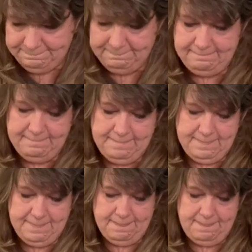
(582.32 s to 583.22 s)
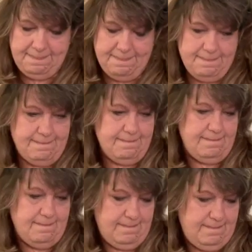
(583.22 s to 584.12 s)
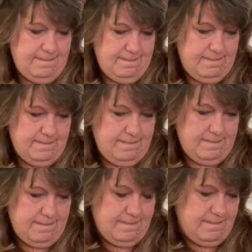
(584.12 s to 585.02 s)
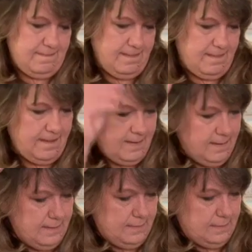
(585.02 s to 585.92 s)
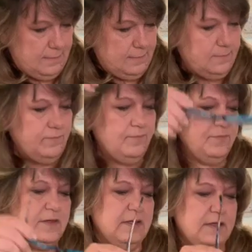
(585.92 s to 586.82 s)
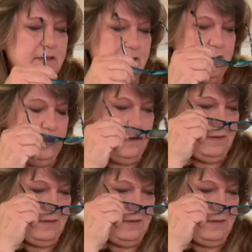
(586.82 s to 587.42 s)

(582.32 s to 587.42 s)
No one is speaking in this clip.